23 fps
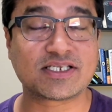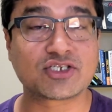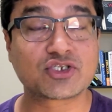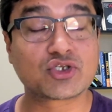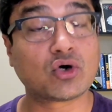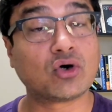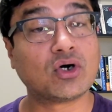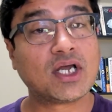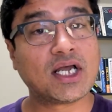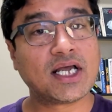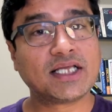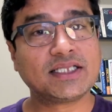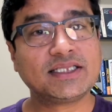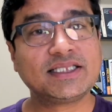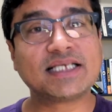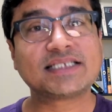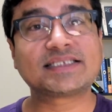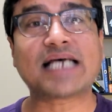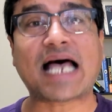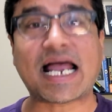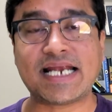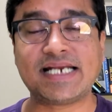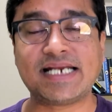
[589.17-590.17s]
So
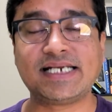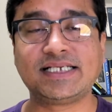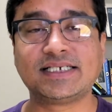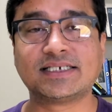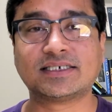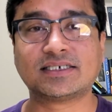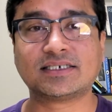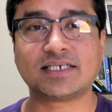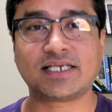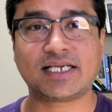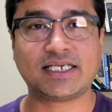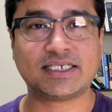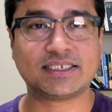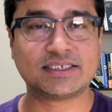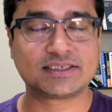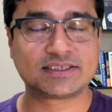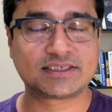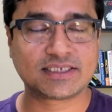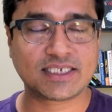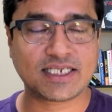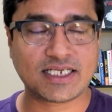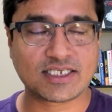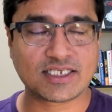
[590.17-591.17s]
this idea
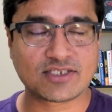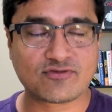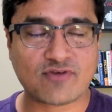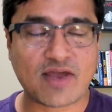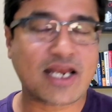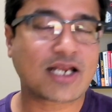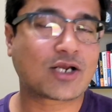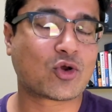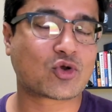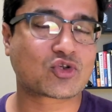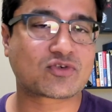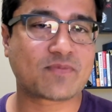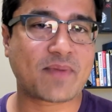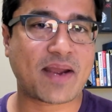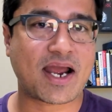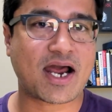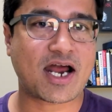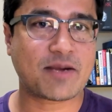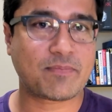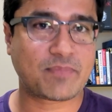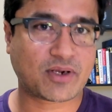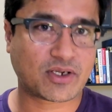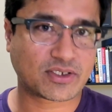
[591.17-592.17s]
is very close to my
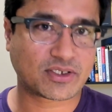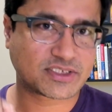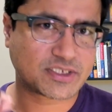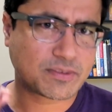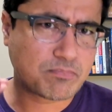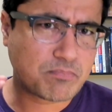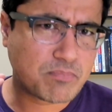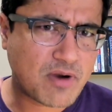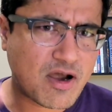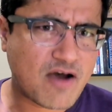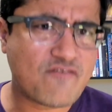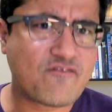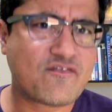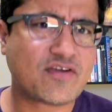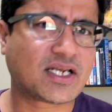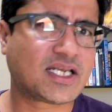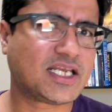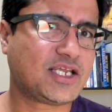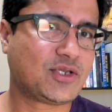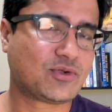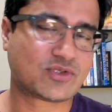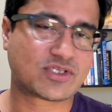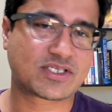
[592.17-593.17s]
heart because it
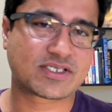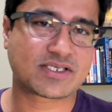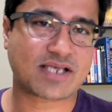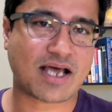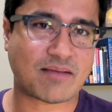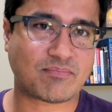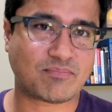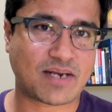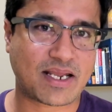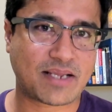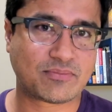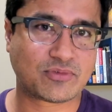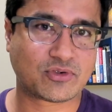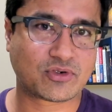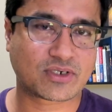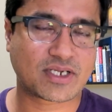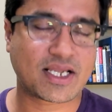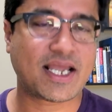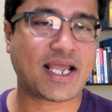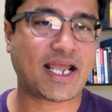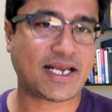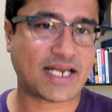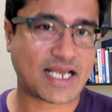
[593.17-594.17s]
perfectly uses our playbook.
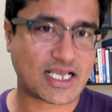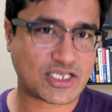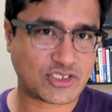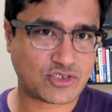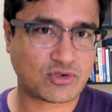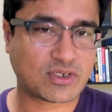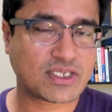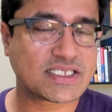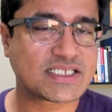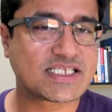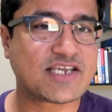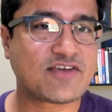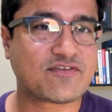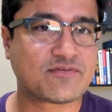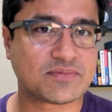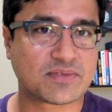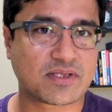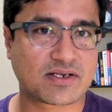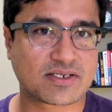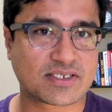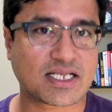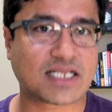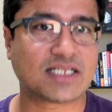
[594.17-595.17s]
And as you can see from the
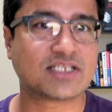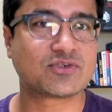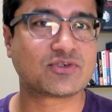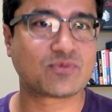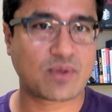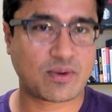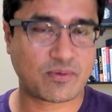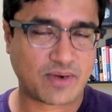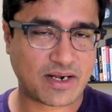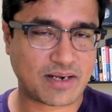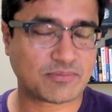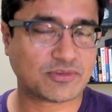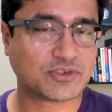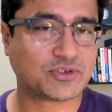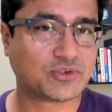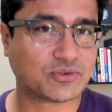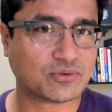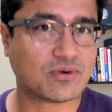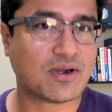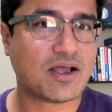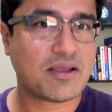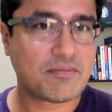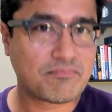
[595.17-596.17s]
results, we were able
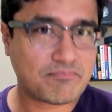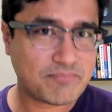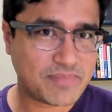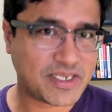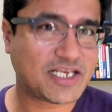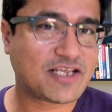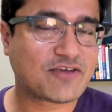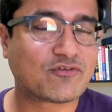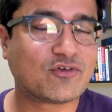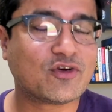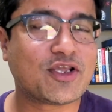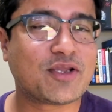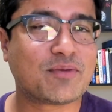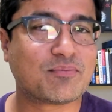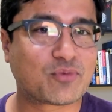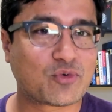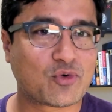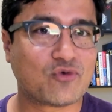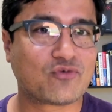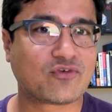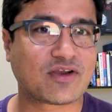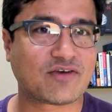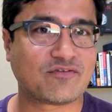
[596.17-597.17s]
to meaningfully
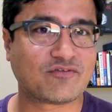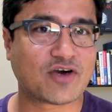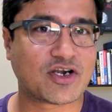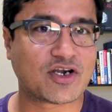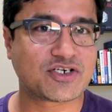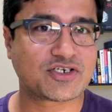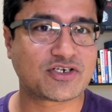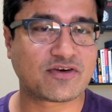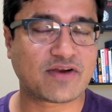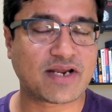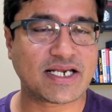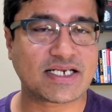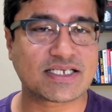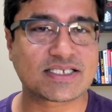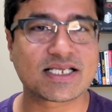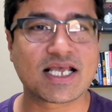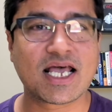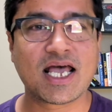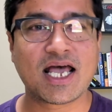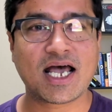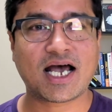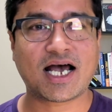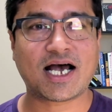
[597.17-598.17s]
improve conversion rates.
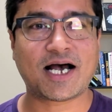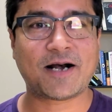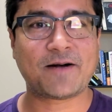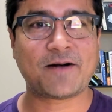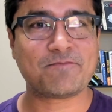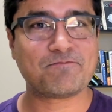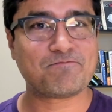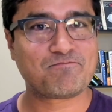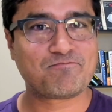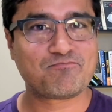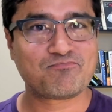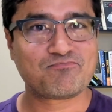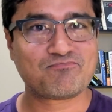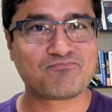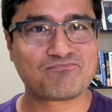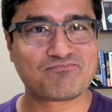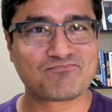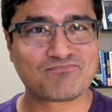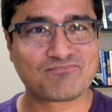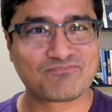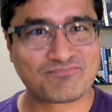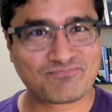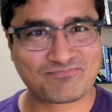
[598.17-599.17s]

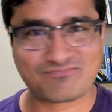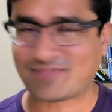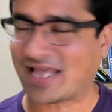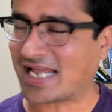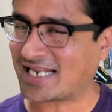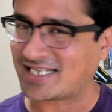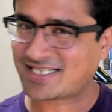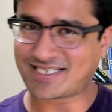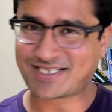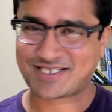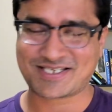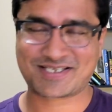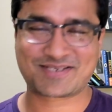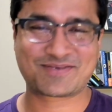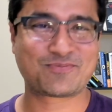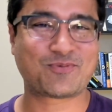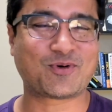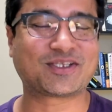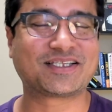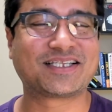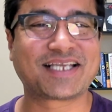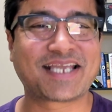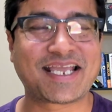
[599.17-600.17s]
That's
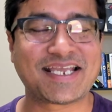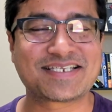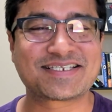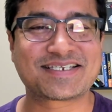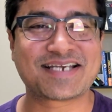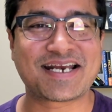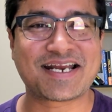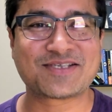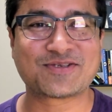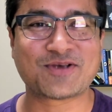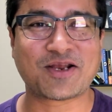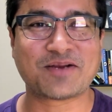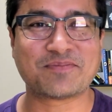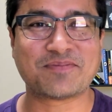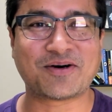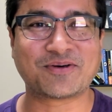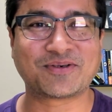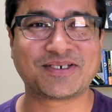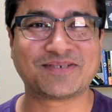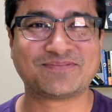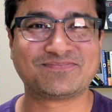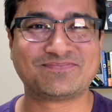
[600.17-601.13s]
what the case study is all about.